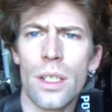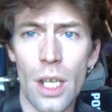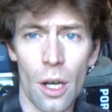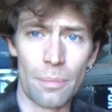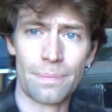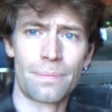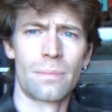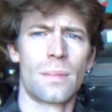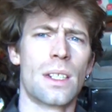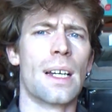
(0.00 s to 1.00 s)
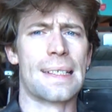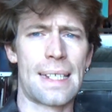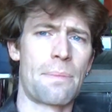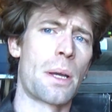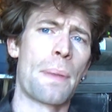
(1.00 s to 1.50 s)
So, I
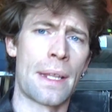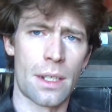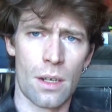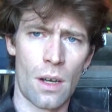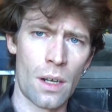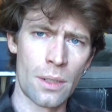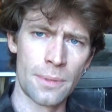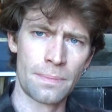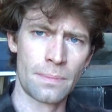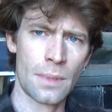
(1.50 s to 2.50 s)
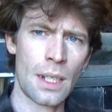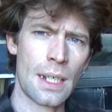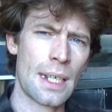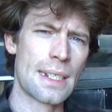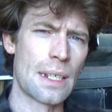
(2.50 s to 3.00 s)
said I'm going to paint the car.
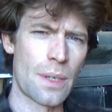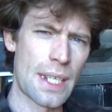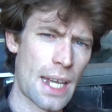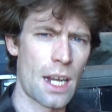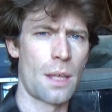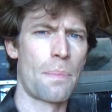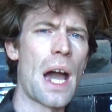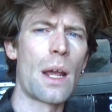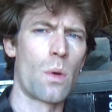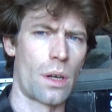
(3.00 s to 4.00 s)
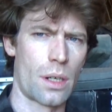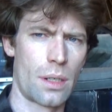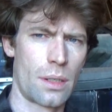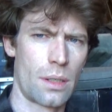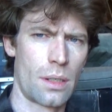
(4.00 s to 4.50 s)
So I'm going to take care of the body work.
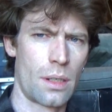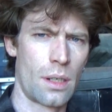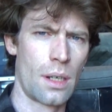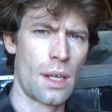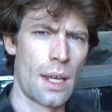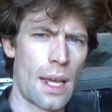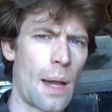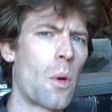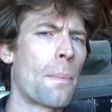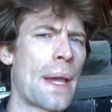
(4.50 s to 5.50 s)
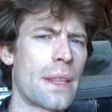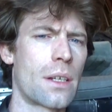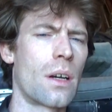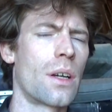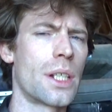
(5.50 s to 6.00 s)
I want to paint the
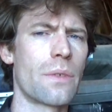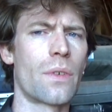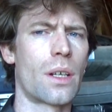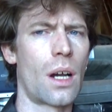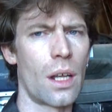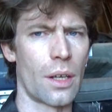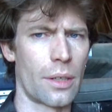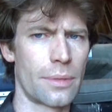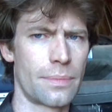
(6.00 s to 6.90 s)
car a different color.